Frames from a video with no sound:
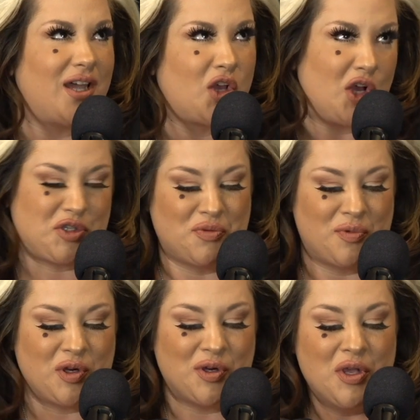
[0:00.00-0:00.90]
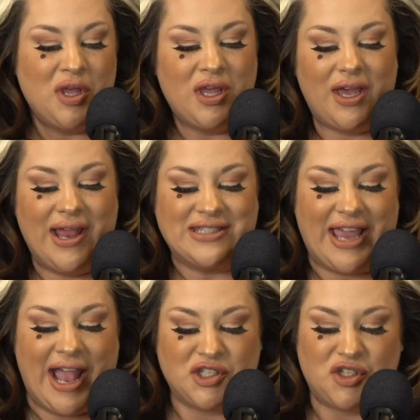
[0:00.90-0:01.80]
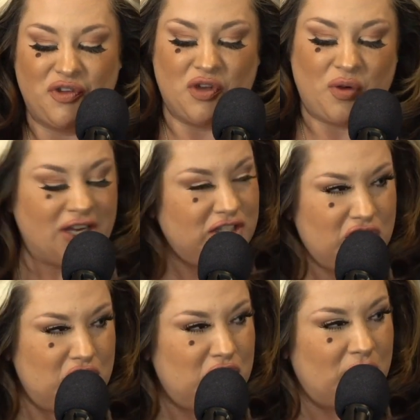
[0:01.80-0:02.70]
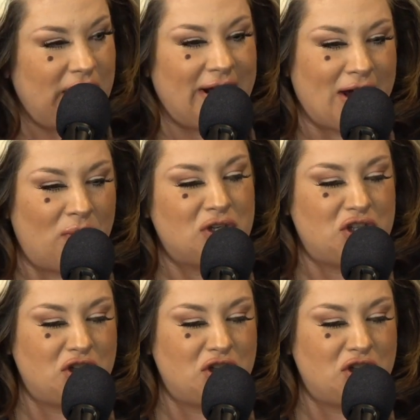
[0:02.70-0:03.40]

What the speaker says: a customer has asked of you, and did you do it, and how much